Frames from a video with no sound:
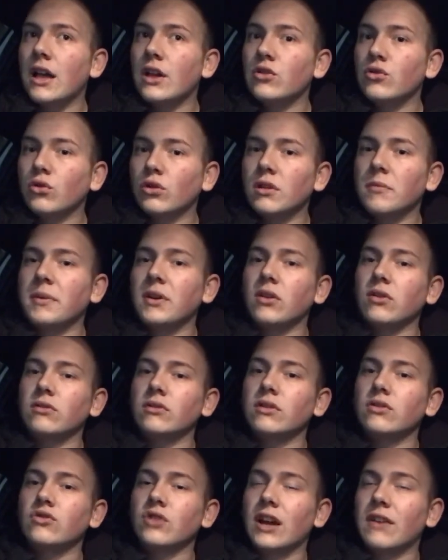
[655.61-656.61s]
you're going to be
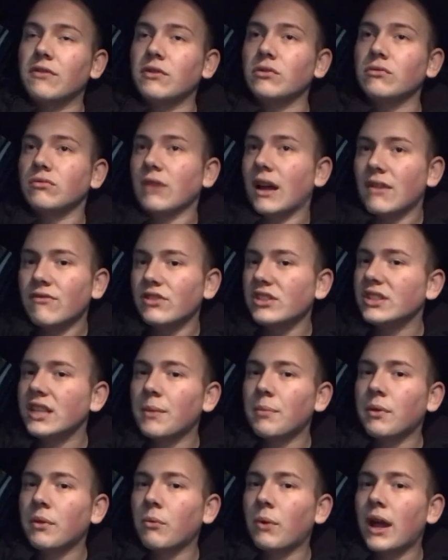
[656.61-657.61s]
on the travel every
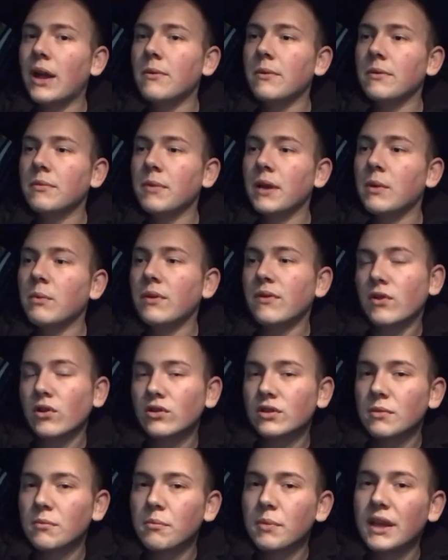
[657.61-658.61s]
step of the way with me. We've
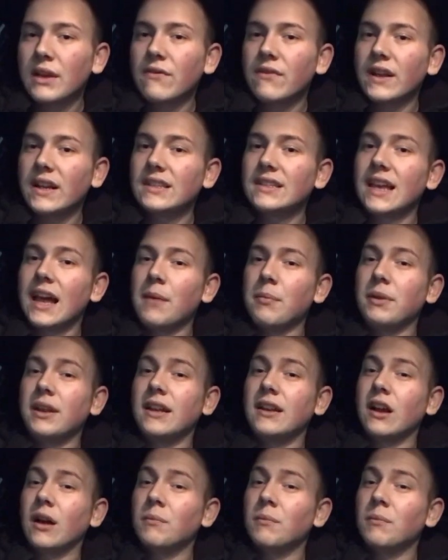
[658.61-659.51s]
got some big things happening.